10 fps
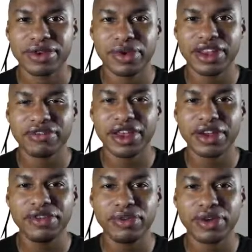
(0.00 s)
We
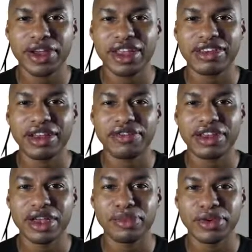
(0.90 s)
develop the products of the
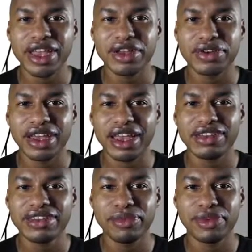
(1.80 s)
numerator
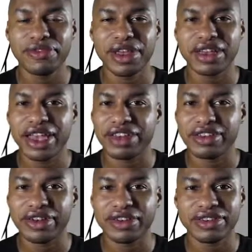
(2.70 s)
and simplify like
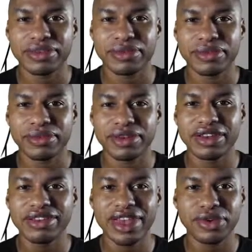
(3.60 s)
terms.
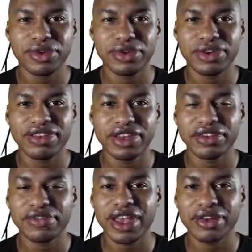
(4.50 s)
So,
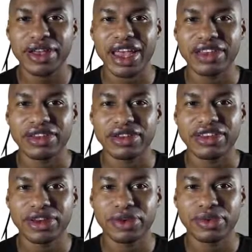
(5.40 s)
results 5x
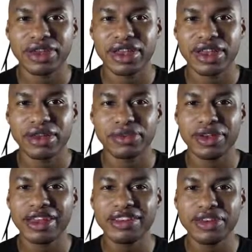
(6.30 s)
cubed
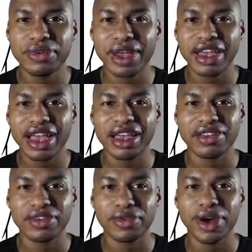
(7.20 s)
plus 3x
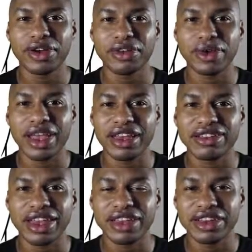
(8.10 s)
squared
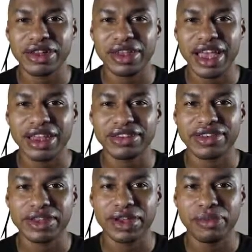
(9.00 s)
minus
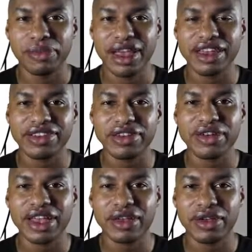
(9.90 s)
18x minus 30